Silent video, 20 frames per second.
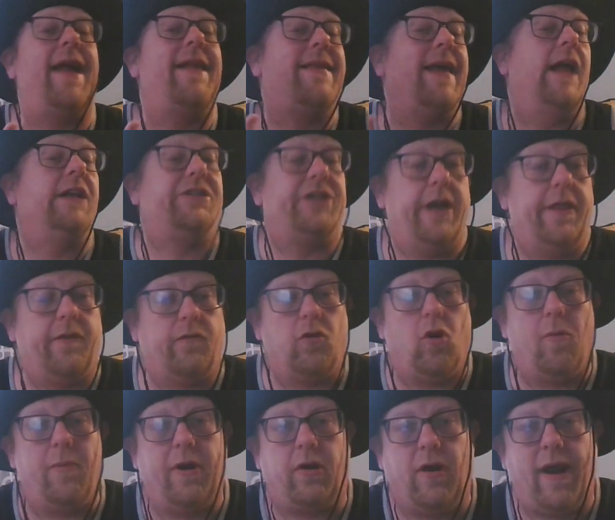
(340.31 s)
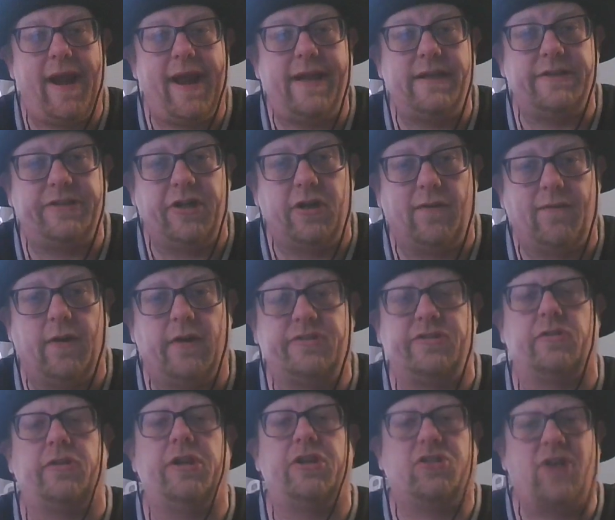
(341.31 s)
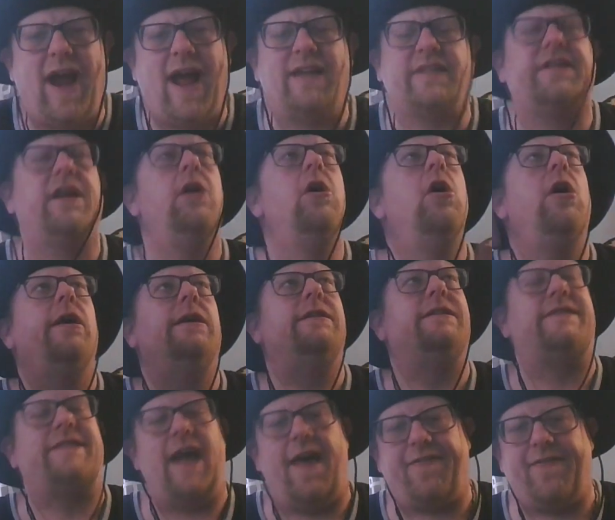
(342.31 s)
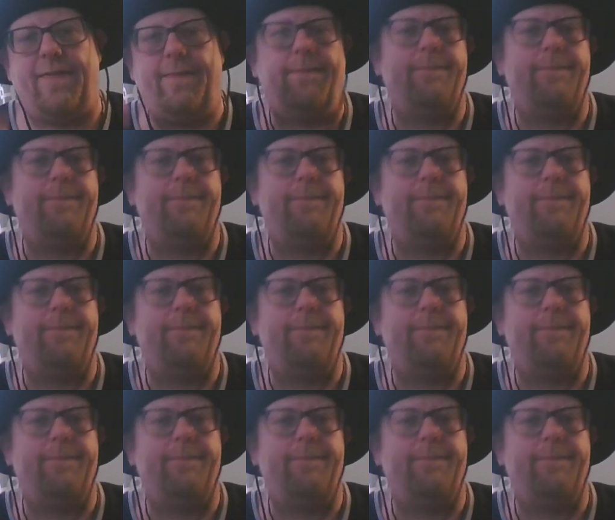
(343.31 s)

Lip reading: attention to the Roman Reigns Universal Address, Seth